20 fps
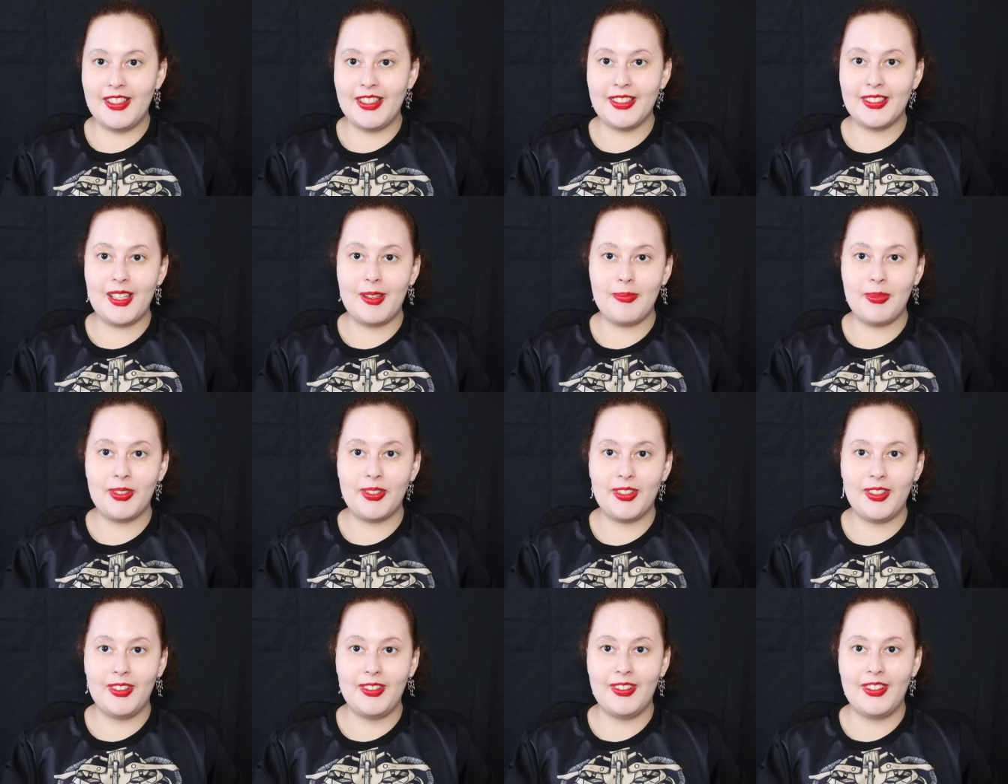And this
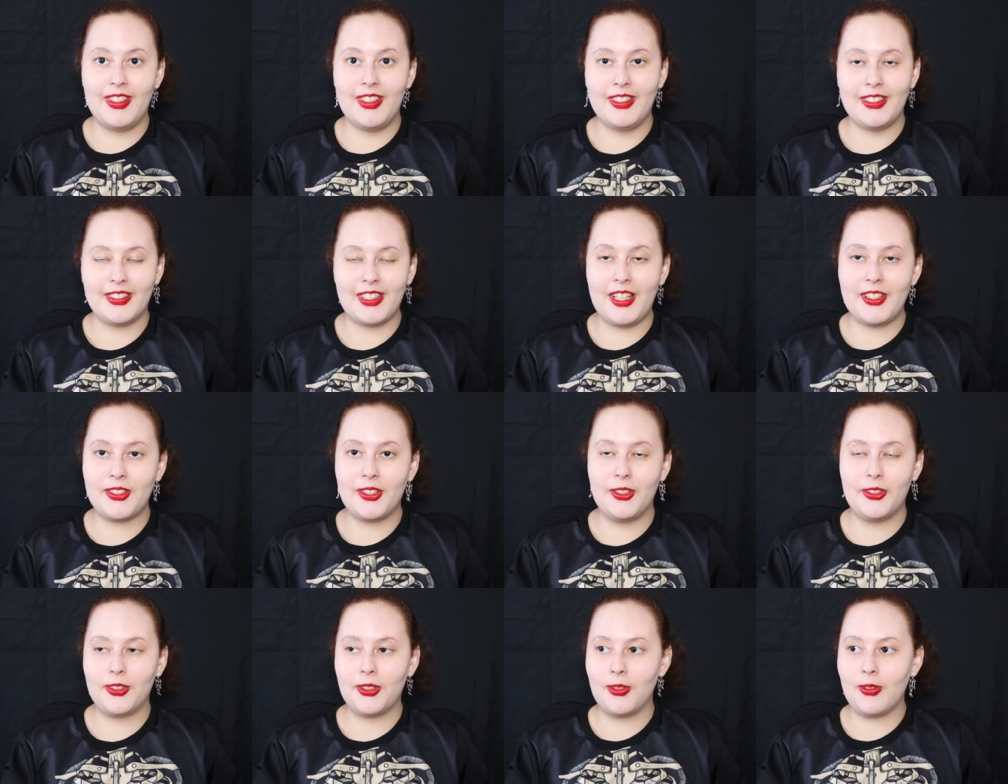episode
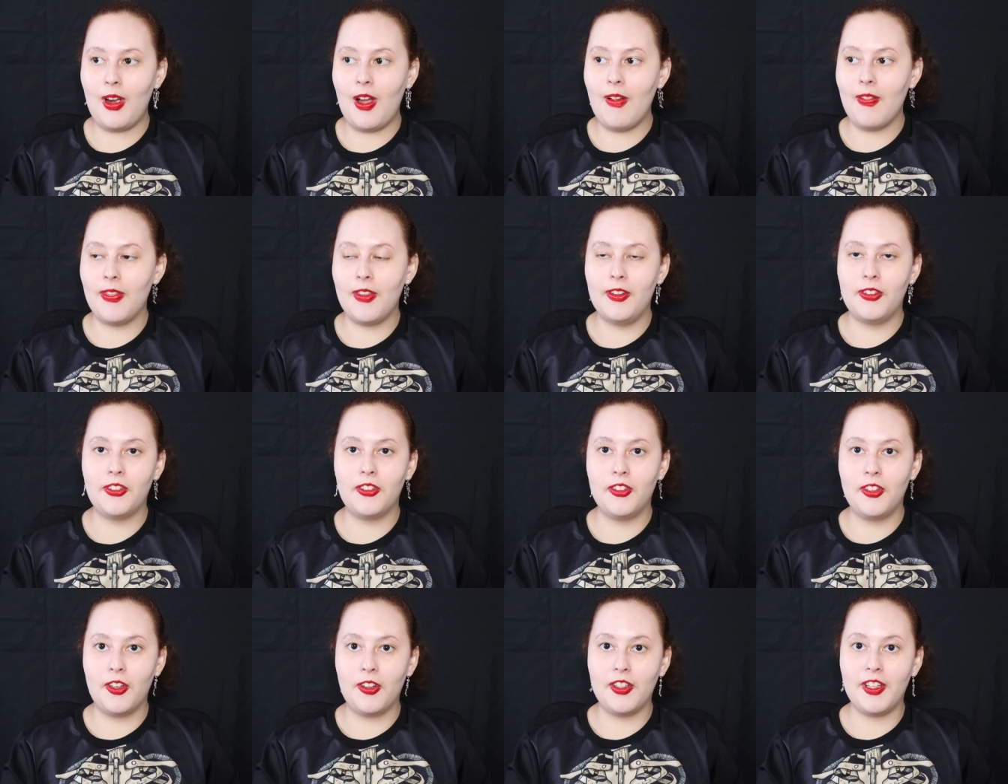centers around
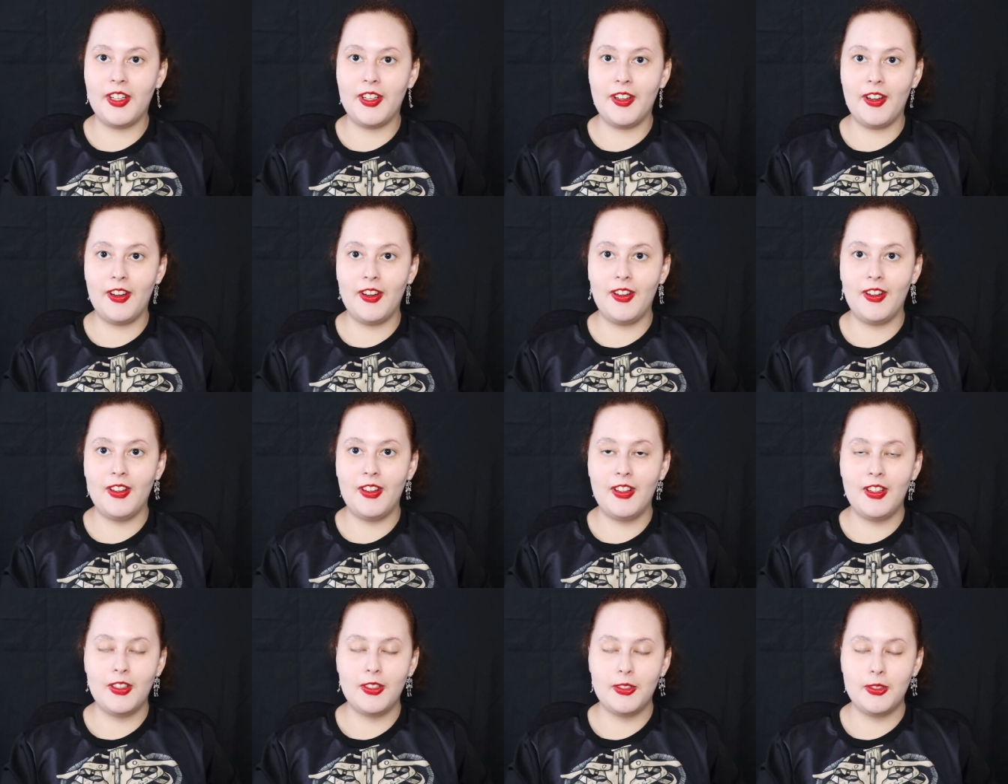this nerdy
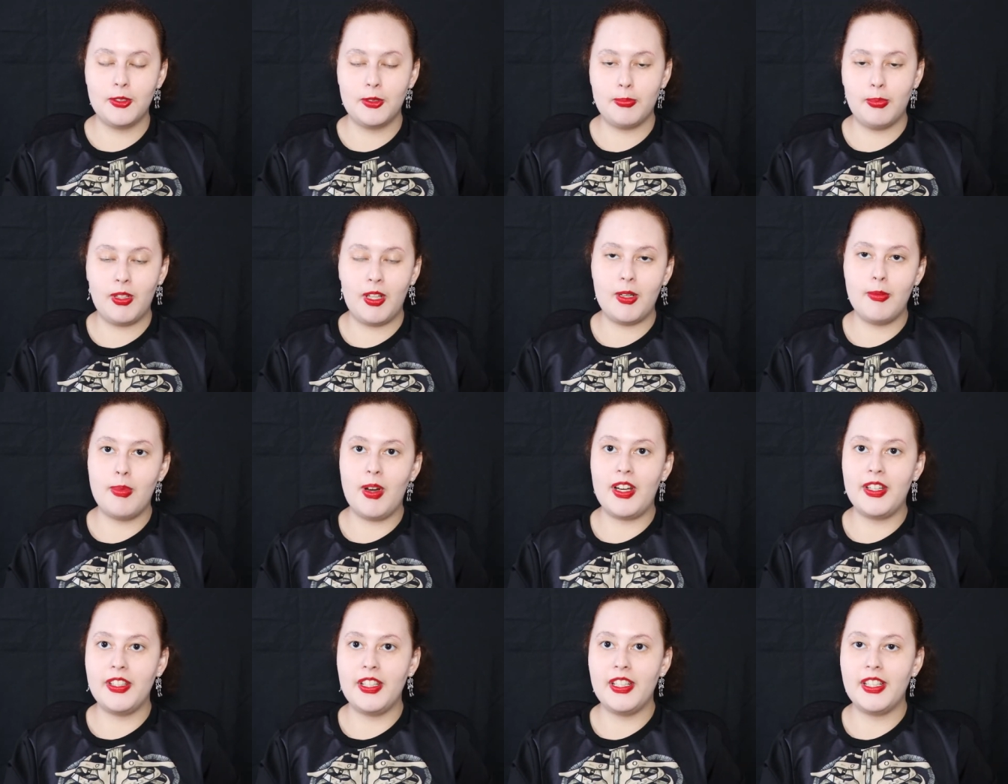girl who's played
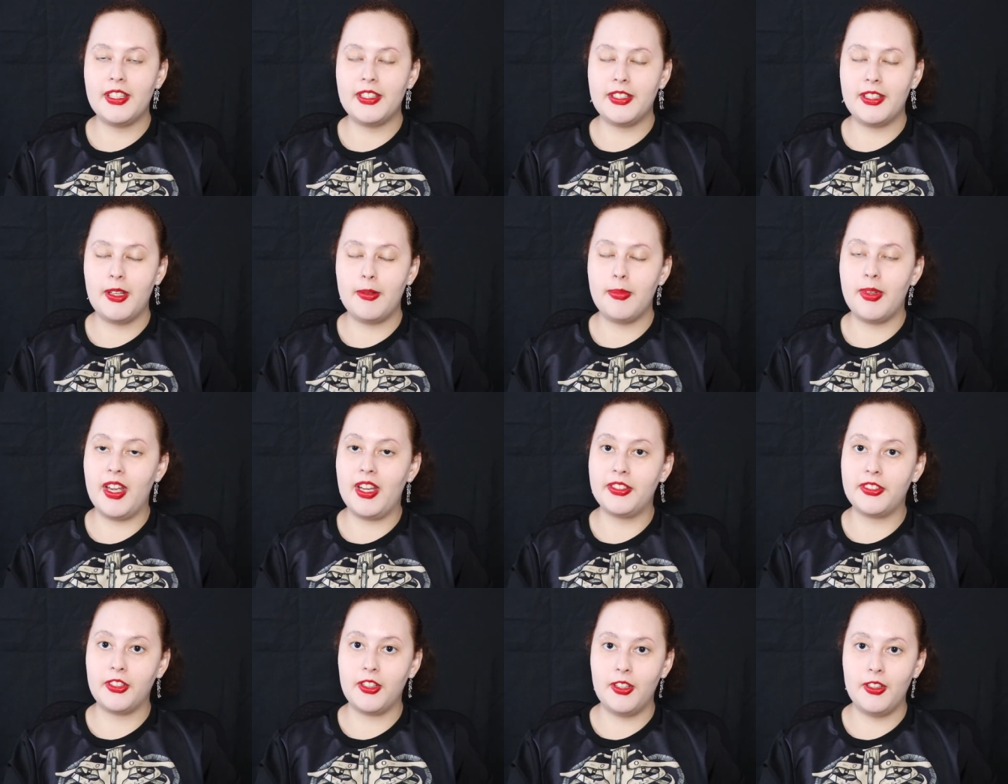by Nina
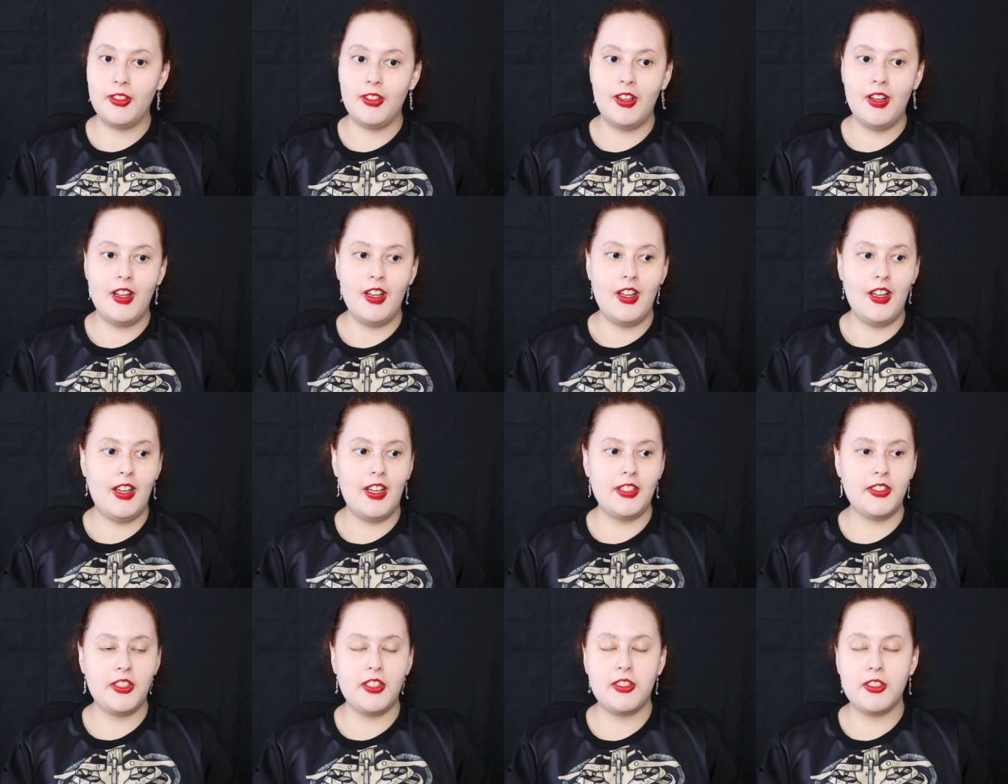Siemieszko,
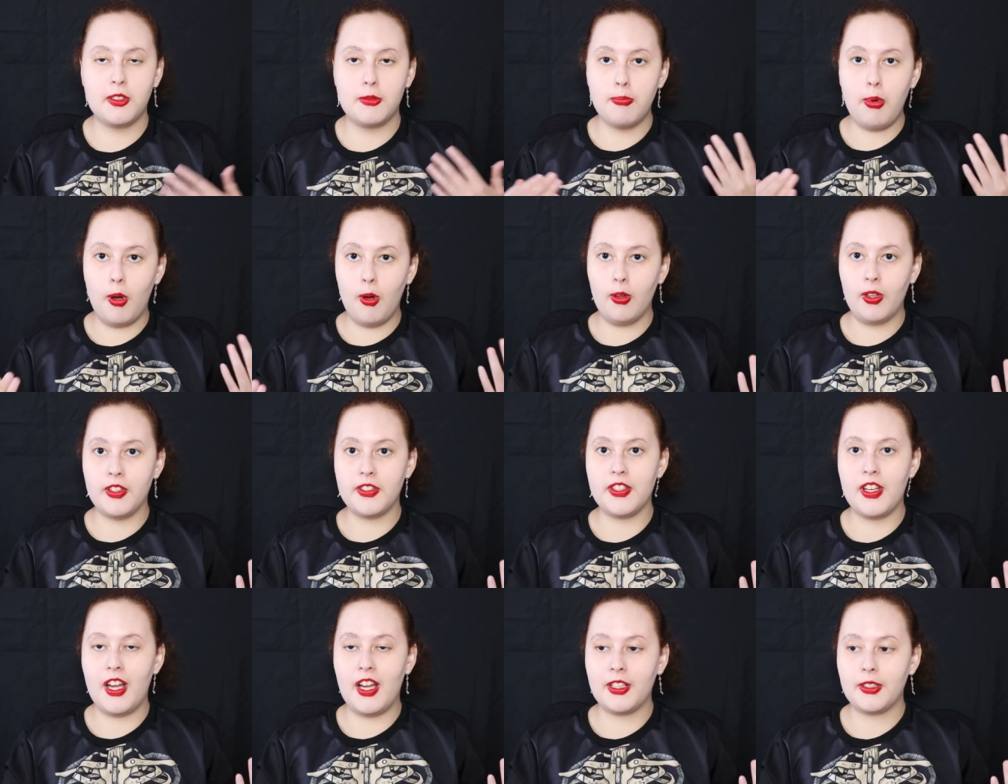and she's this
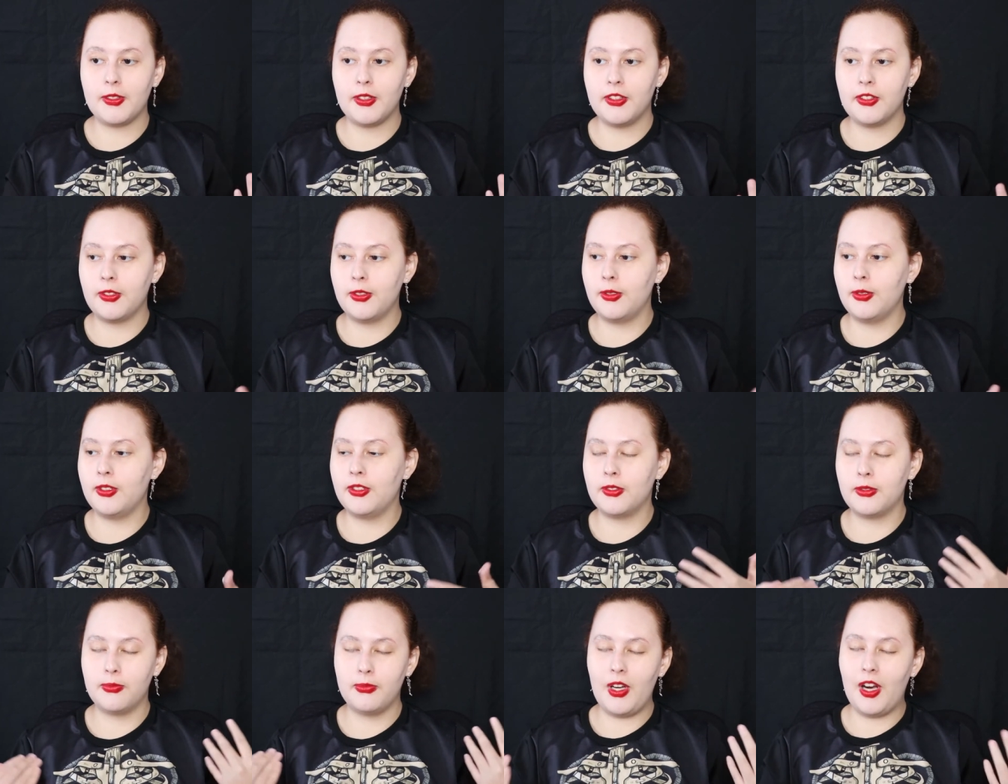Polish actress who
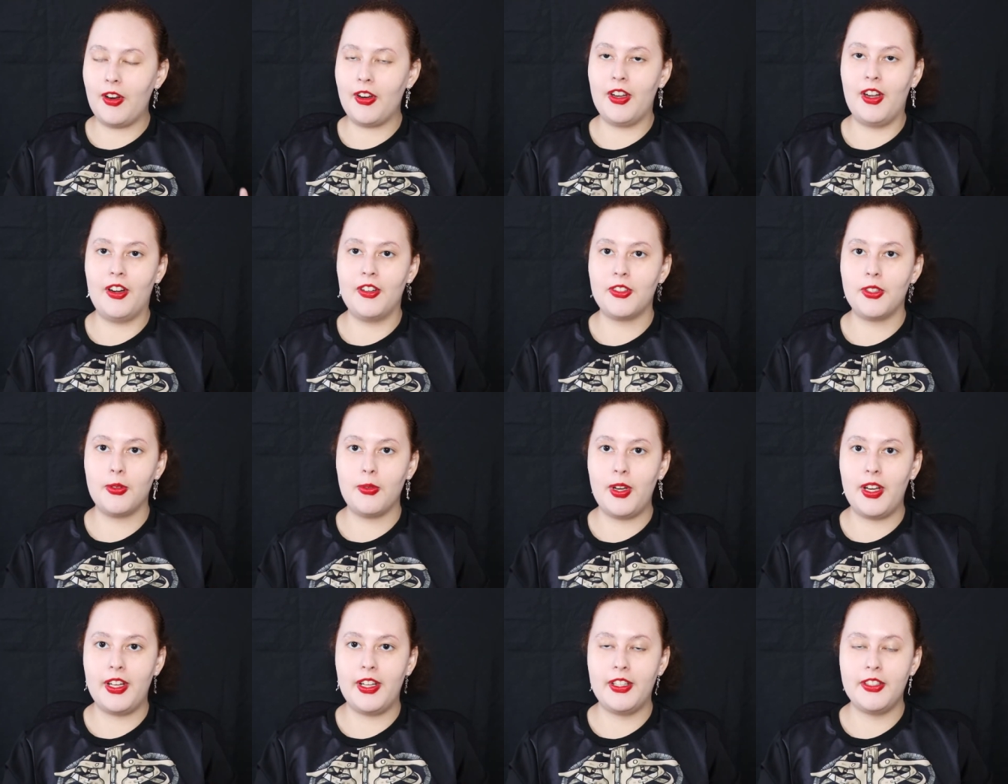is very
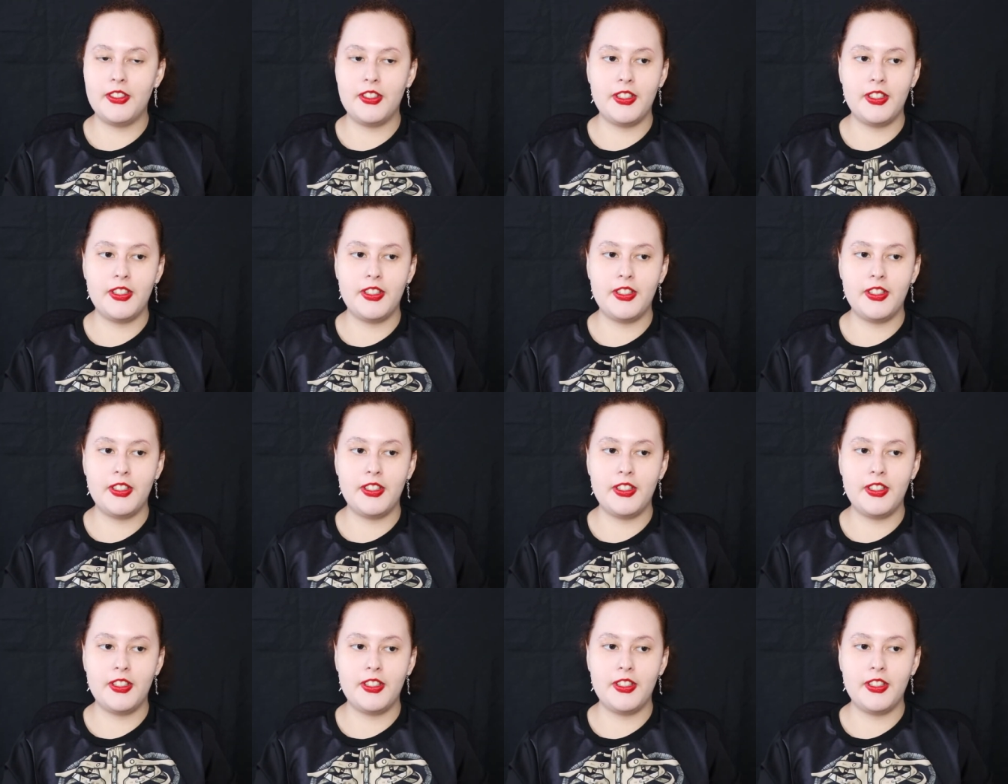underrated.